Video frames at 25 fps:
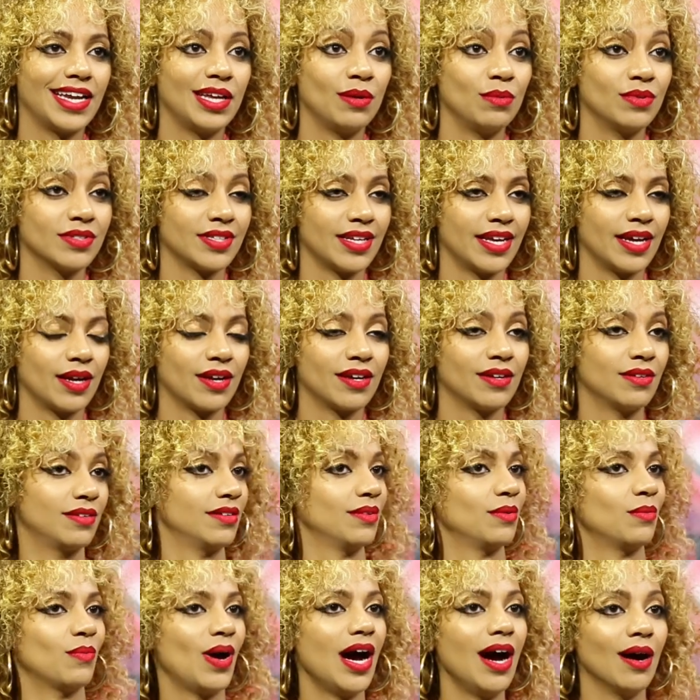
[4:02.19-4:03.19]
And he was like,
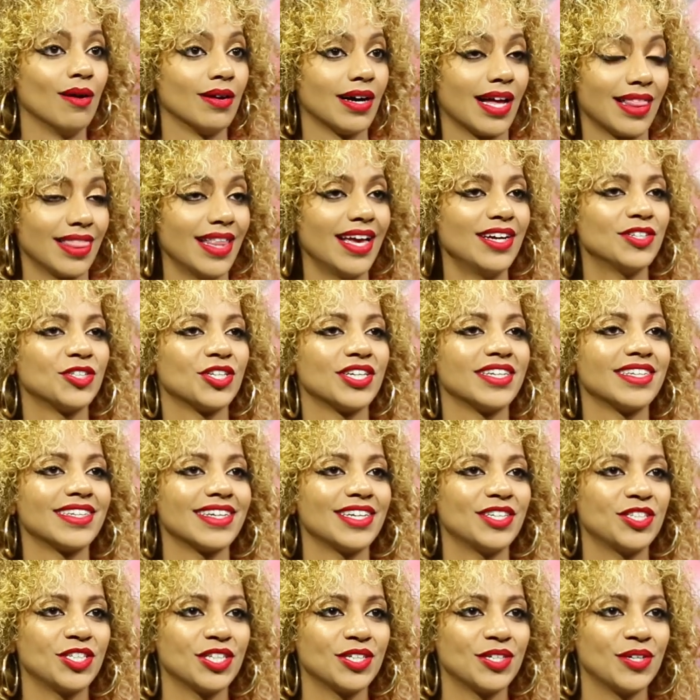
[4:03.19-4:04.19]
wow, a
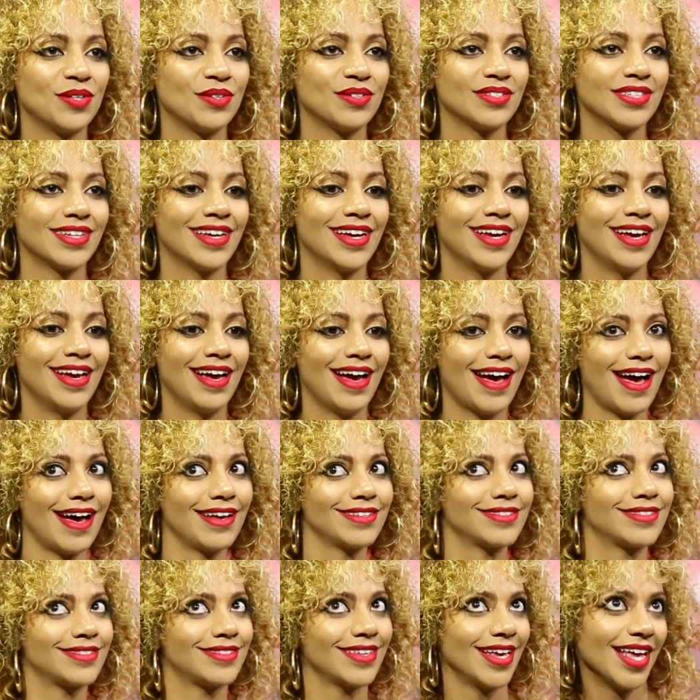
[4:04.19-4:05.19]
legend. And she goes,
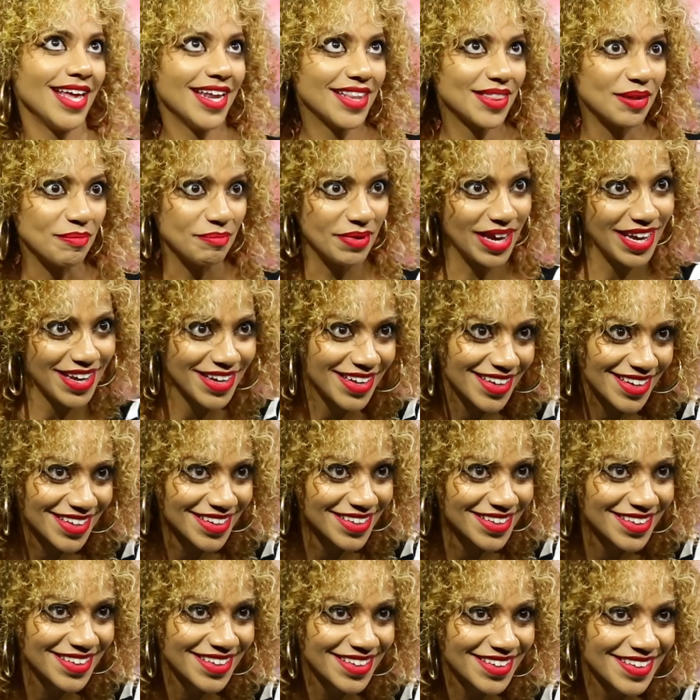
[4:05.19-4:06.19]
I said in the
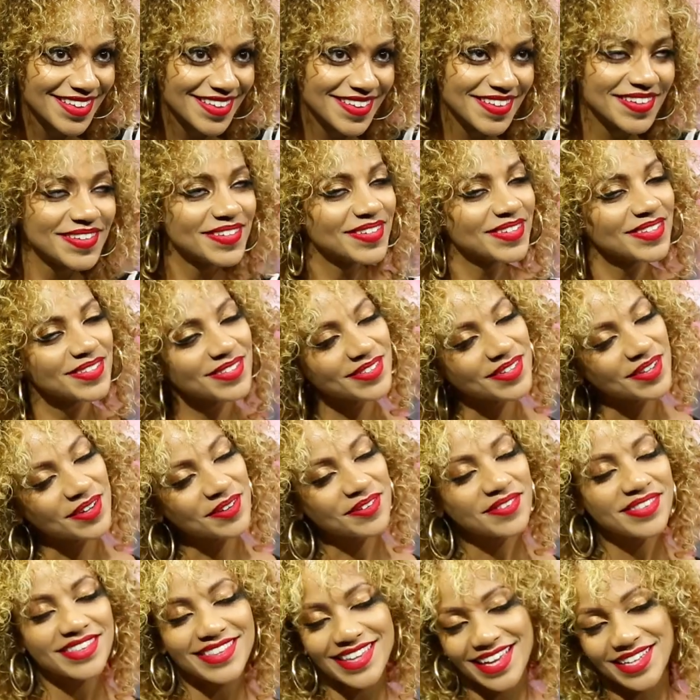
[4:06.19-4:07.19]
making.
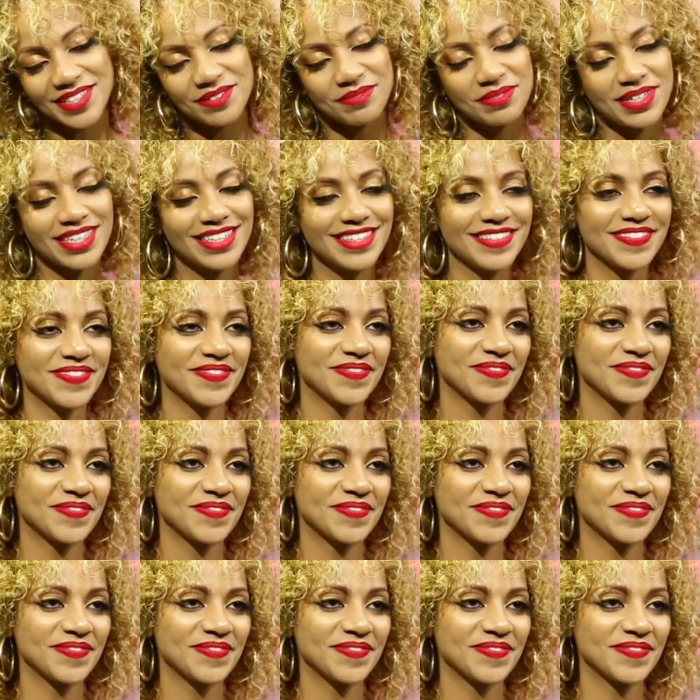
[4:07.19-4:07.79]
So that's me.